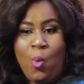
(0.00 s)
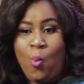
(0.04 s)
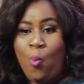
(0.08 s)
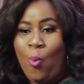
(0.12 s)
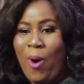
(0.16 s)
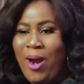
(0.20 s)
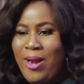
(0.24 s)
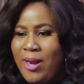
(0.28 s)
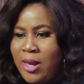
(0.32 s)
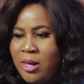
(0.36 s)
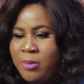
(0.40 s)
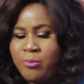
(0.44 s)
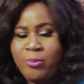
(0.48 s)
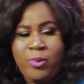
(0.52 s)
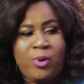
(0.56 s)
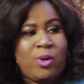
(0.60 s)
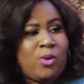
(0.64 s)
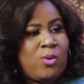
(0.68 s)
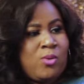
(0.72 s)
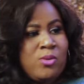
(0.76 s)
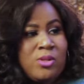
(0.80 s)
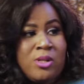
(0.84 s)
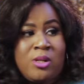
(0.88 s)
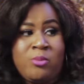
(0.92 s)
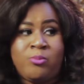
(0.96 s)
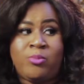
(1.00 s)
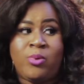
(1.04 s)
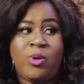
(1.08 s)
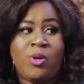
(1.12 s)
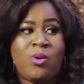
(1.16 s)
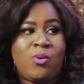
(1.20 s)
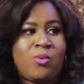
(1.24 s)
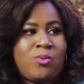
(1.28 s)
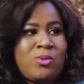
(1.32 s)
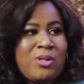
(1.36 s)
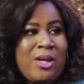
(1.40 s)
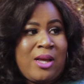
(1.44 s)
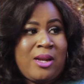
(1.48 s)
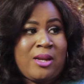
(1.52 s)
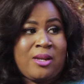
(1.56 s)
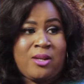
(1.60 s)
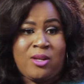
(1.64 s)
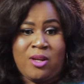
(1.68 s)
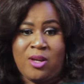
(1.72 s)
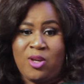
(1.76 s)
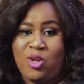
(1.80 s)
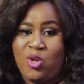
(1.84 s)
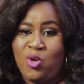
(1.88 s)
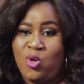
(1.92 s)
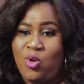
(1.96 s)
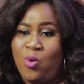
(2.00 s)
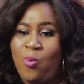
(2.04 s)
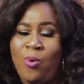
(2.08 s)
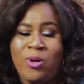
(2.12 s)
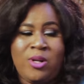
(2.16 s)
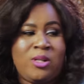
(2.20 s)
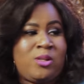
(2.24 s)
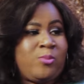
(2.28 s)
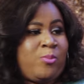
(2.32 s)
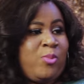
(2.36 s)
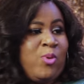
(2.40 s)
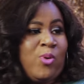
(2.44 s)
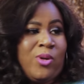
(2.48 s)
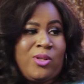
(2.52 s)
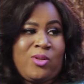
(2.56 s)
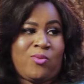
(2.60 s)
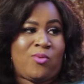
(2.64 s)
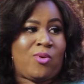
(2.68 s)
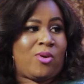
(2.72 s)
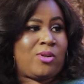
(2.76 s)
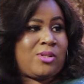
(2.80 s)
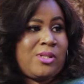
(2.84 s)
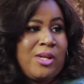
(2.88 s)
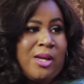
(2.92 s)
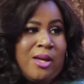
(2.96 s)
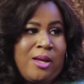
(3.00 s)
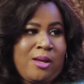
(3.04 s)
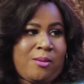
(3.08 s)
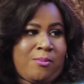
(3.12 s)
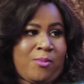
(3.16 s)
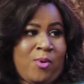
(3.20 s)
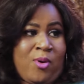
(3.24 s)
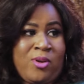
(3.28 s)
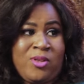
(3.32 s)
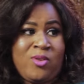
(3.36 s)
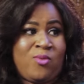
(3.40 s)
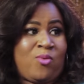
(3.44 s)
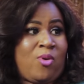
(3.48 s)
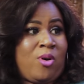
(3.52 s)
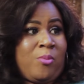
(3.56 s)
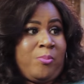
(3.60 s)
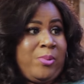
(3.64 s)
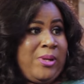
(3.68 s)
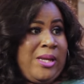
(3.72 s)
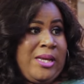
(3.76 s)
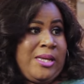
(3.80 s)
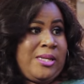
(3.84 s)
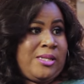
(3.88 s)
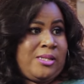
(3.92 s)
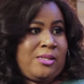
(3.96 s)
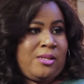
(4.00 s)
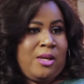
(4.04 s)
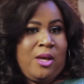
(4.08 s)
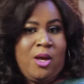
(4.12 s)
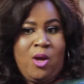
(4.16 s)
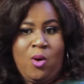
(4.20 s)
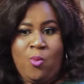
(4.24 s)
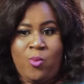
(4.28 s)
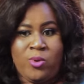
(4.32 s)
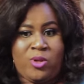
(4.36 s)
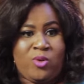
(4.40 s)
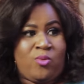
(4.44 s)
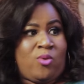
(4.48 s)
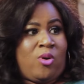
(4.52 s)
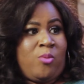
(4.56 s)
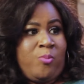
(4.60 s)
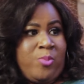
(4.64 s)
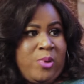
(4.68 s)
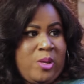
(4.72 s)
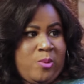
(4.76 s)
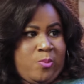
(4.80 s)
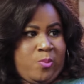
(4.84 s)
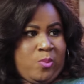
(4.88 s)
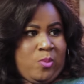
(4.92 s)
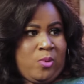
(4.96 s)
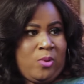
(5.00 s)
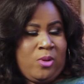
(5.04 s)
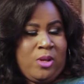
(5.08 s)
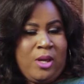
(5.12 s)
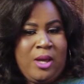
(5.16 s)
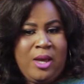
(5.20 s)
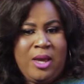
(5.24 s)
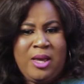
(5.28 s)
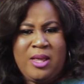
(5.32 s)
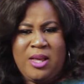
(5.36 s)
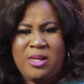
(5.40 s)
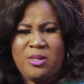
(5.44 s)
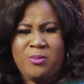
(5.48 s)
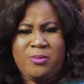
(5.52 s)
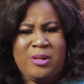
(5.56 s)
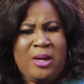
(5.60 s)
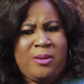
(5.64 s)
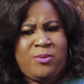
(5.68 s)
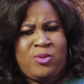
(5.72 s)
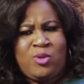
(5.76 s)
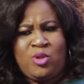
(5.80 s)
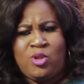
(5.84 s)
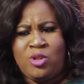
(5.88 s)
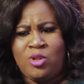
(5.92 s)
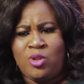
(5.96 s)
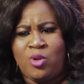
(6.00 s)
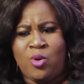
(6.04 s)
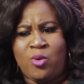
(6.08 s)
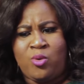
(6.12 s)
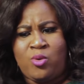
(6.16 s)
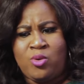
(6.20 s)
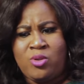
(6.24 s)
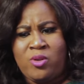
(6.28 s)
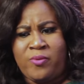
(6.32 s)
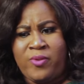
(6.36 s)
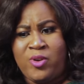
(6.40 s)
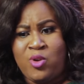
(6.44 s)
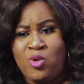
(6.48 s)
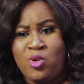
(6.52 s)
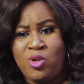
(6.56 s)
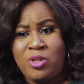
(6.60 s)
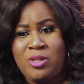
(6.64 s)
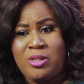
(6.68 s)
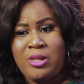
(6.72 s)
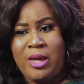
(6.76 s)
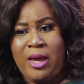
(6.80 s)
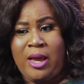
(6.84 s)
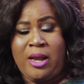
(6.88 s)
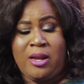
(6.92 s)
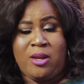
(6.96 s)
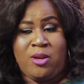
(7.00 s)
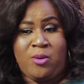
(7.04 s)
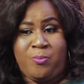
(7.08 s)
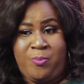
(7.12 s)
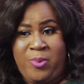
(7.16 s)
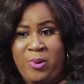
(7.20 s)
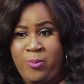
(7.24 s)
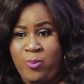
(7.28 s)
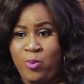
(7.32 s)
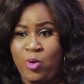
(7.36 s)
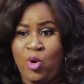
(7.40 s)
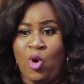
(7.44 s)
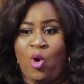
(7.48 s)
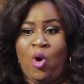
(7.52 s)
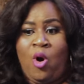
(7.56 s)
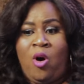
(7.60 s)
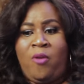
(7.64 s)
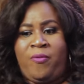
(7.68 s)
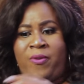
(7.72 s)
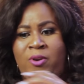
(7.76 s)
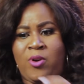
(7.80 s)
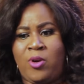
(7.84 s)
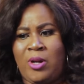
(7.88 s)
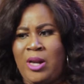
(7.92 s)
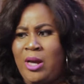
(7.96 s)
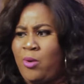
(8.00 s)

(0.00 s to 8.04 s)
When it blows, it blows, and yeah. it, you don't want it to blow at the wrong time or in the wrong place yeah. with the wrong people. And sometimes you just go through something, you just, and people go off and you're